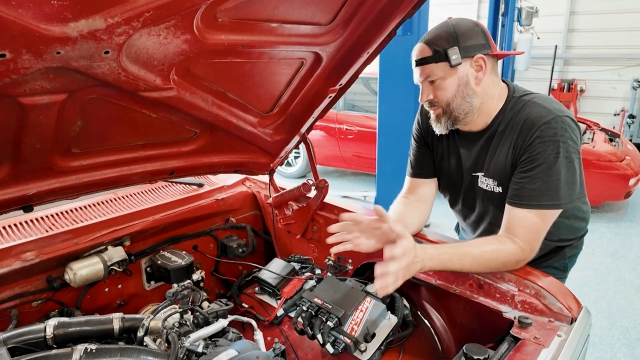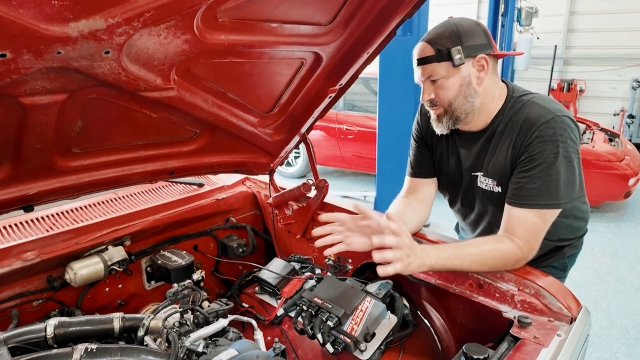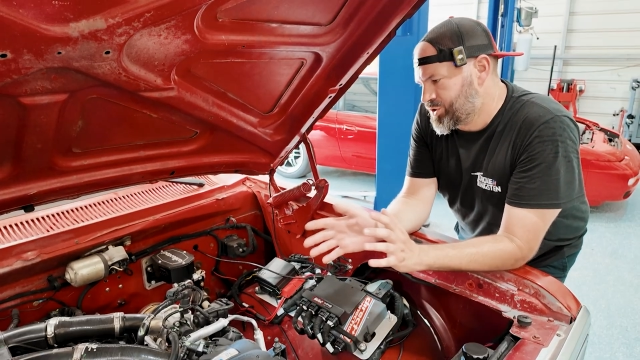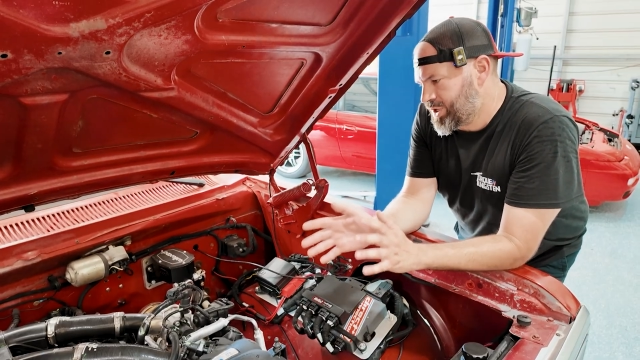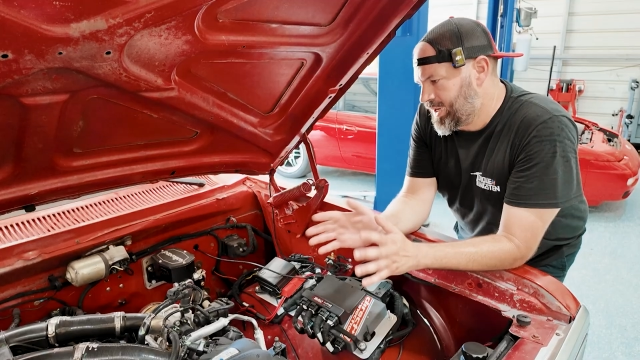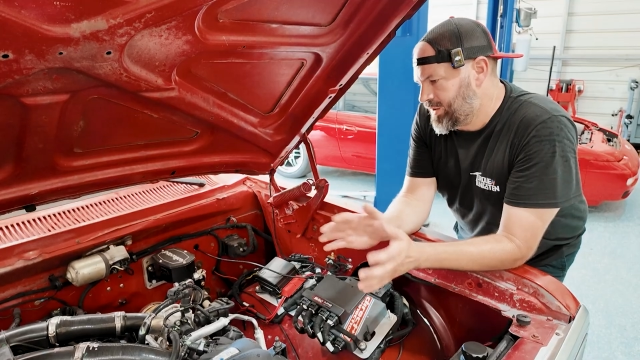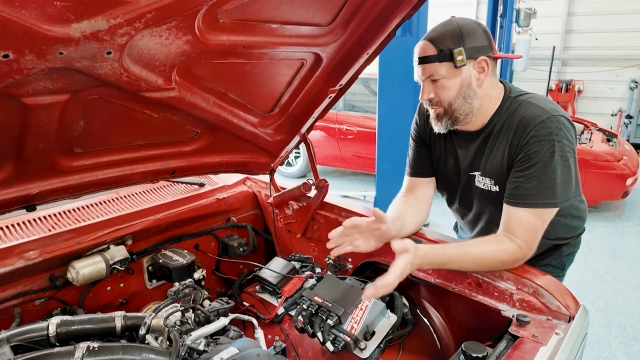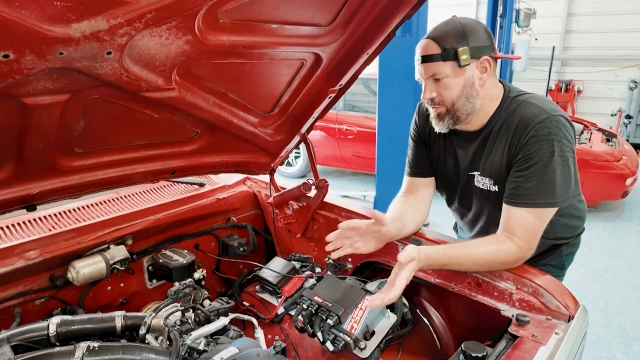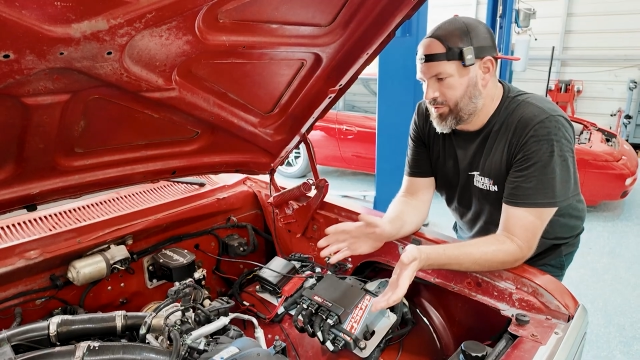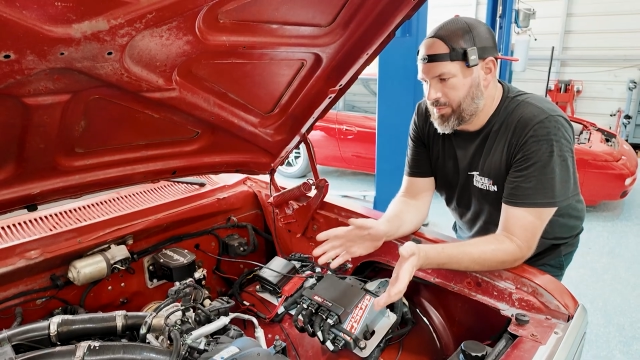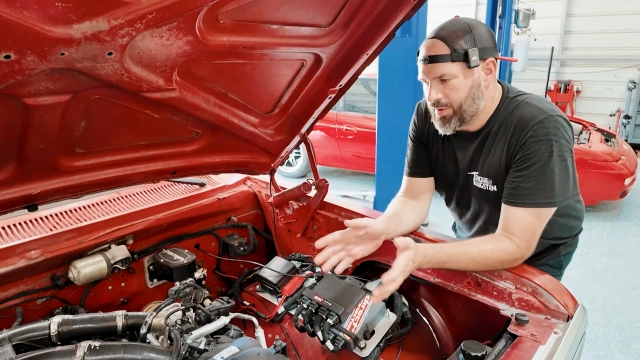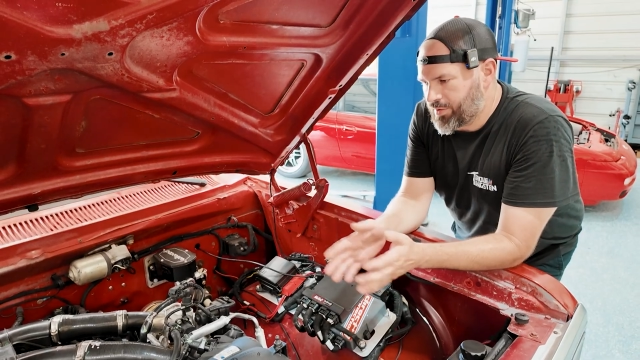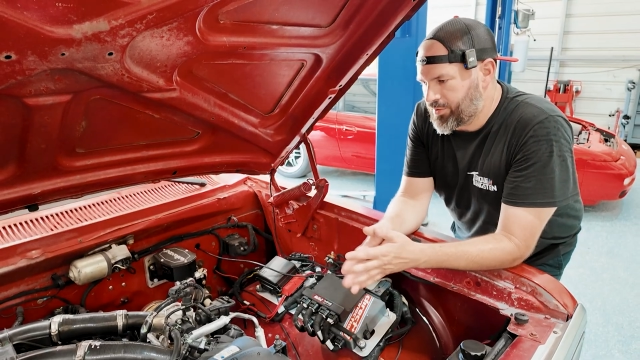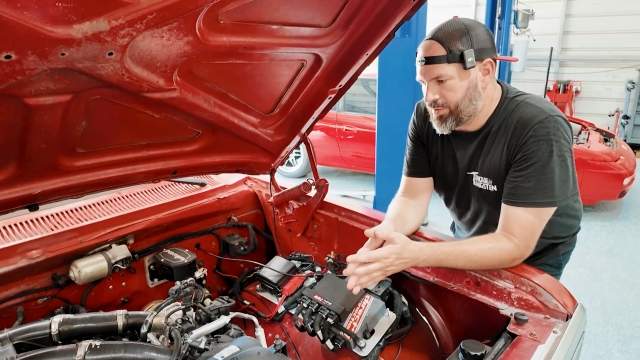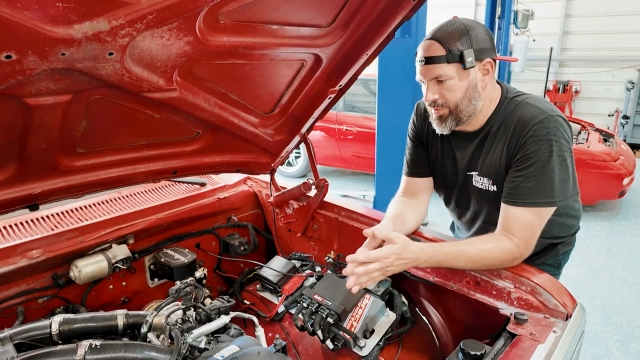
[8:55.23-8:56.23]
change
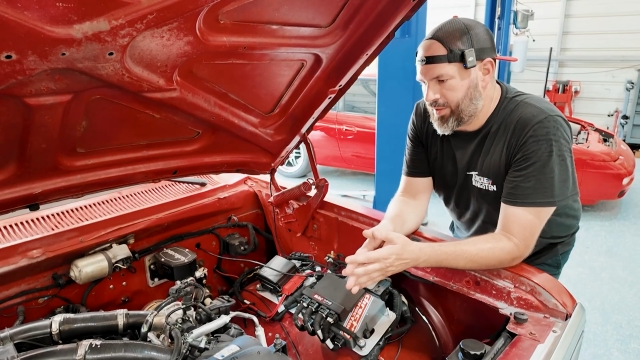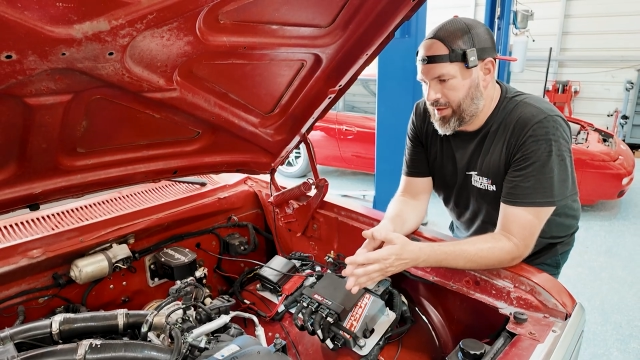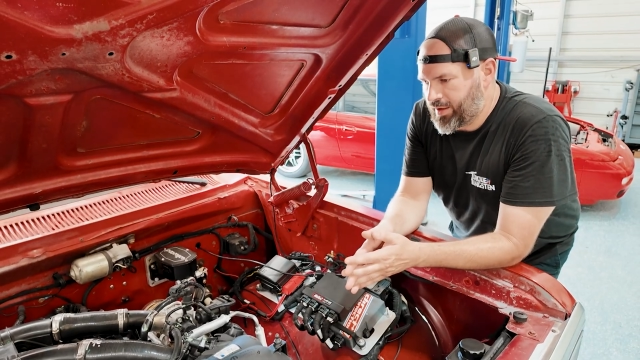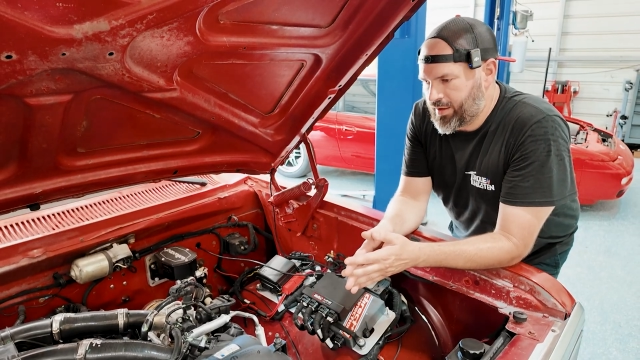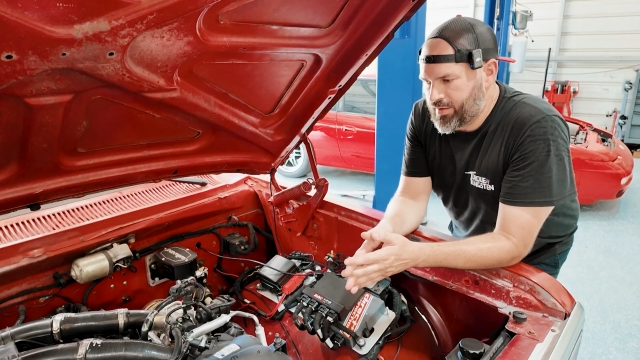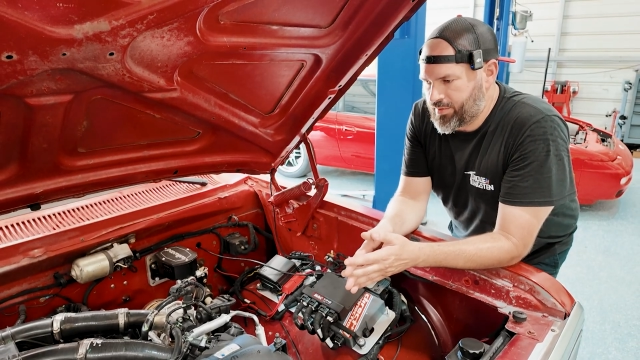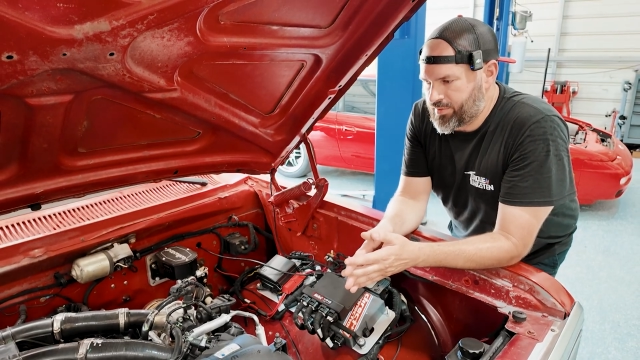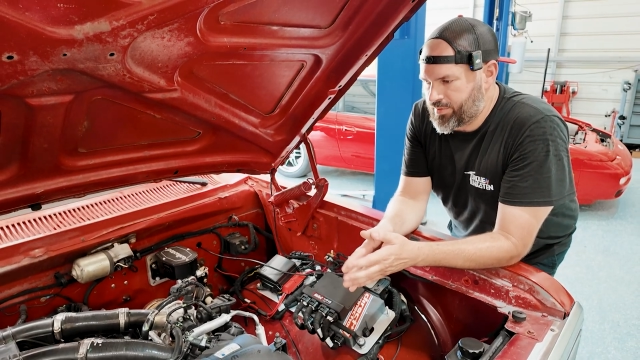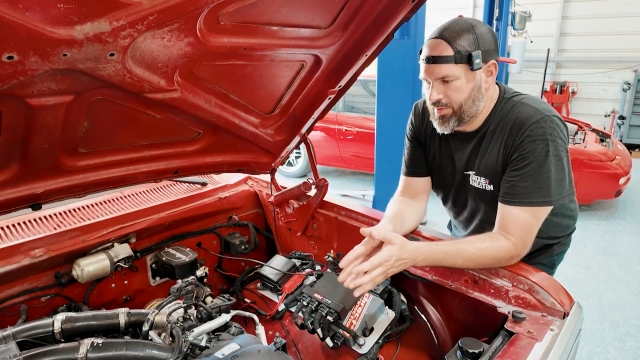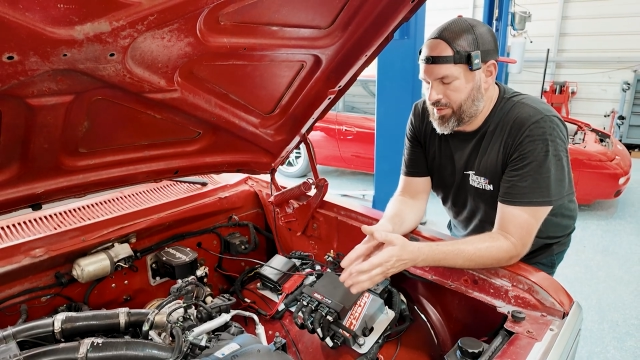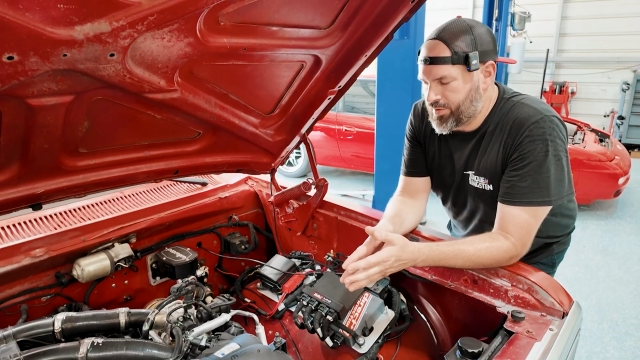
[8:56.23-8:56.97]
some other things,